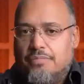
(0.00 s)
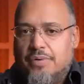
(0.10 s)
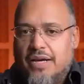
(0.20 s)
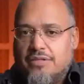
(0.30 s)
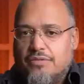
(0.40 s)

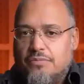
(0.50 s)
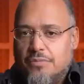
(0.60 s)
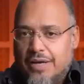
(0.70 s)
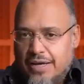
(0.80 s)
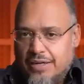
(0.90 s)
best
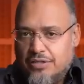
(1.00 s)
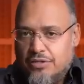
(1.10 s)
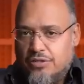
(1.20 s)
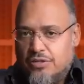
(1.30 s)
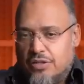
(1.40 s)
way to
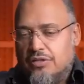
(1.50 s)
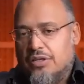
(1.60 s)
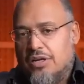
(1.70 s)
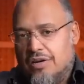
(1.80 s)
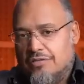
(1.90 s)
start the
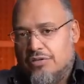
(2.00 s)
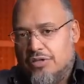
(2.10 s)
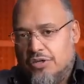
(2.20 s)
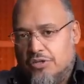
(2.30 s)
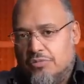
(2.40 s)

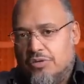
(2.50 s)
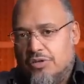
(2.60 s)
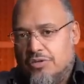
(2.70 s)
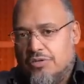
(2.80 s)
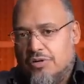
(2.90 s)
conversation with the
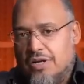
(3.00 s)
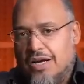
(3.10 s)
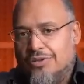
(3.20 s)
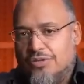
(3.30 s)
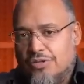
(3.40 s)
user and how
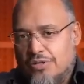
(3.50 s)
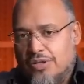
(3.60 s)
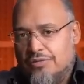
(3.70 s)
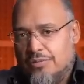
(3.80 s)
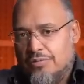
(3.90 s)
you can
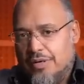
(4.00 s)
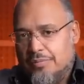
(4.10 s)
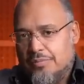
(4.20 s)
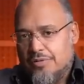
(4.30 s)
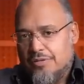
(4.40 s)
solve their
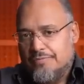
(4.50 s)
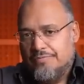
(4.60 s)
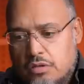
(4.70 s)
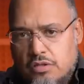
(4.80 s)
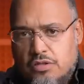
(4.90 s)
problems.
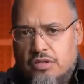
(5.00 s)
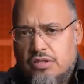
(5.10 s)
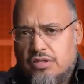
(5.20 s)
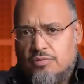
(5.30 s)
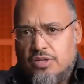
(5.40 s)
So to
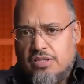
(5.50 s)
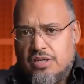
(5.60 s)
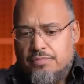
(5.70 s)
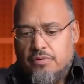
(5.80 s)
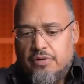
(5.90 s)
summarize
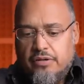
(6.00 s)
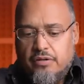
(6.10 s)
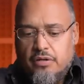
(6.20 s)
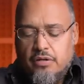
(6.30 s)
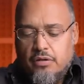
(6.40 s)
that point,
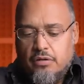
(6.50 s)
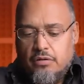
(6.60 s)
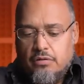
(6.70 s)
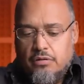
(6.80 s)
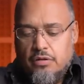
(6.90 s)

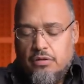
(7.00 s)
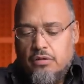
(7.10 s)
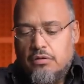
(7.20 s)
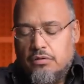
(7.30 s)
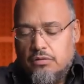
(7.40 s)
the
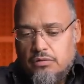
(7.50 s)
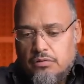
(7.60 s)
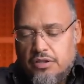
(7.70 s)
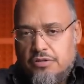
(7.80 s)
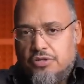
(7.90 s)
goal
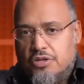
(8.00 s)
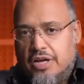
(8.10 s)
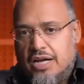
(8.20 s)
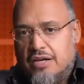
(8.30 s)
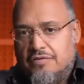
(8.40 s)
that you should
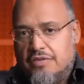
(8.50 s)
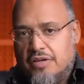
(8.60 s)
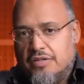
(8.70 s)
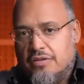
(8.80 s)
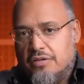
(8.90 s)
have
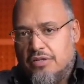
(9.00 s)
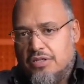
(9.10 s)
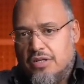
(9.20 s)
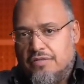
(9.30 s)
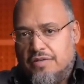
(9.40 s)
as an early stage